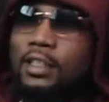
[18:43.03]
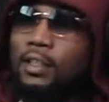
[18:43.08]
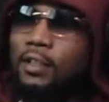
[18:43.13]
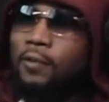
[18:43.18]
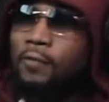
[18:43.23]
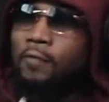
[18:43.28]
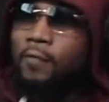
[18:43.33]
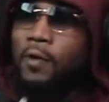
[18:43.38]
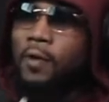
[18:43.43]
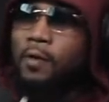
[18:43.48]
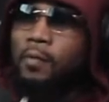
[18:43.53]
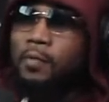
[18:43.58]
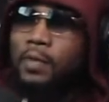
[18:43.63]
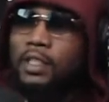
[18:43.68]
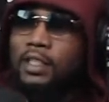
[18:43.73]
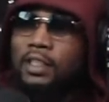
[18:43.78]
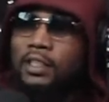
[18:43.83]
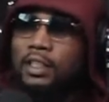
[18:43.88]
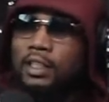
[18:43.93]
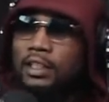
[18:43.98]
you feel me?
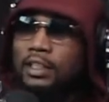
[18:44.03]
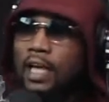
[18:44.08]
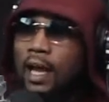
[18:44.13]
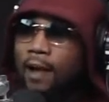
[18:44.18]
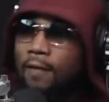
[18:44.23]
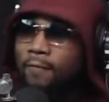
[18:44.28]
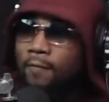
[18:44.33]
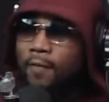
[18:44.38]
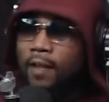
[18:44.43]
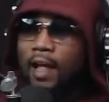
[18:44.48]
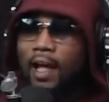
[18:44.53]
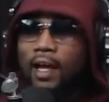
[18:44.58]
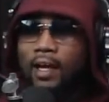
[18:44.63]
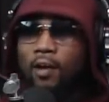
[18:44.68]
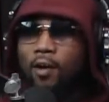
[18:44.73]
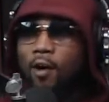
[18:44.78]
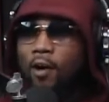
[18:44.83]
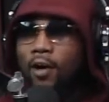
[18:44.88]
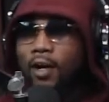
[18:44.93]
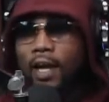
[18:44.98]
Just got fly,
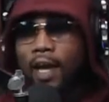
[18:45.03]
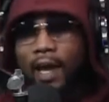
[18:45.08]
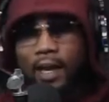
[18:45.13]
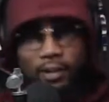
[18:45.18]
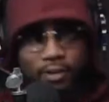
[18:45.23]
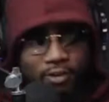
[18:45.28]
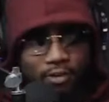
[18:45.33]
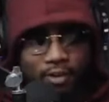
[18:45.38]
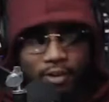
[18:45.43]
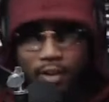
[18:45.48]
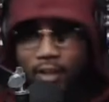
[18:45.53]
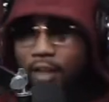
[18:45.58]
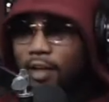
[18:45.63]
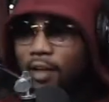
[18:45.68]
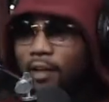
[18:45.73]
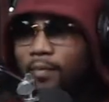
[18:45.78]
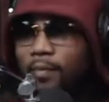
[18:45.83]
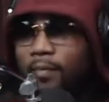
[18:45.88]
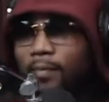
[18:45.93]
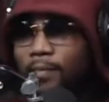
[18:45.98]
called it Extra
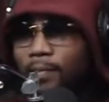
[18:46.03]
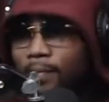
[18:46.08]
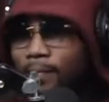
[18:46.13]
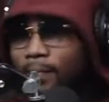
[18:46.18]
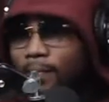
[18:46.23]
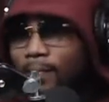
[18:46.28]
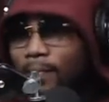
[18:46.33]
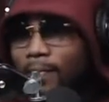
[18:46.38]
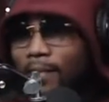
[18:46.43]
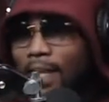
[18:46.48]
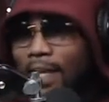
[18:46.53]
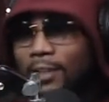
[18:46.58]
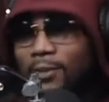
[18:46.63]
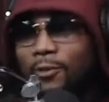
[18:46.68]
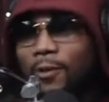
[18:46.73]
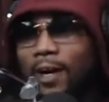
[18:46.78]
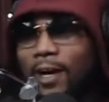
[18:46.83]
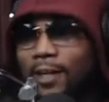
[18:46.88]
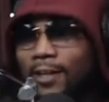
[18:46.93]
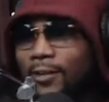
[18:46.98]
Dip. That's what
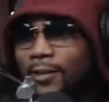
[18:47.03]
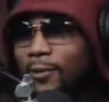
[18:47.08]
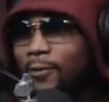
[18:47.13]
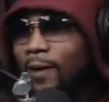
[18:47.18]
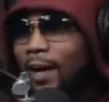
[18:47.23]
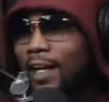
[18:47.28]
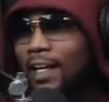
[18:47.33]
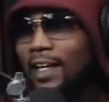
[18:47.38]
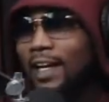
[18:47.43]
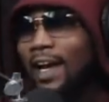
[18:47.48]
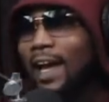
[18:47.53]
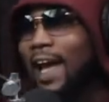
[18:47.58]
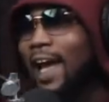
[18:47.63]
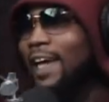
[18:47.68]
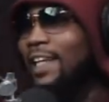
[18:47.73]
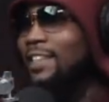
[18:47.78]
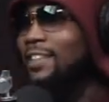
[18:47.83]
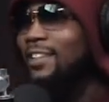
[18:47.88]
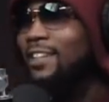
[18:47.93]
I do. I get extra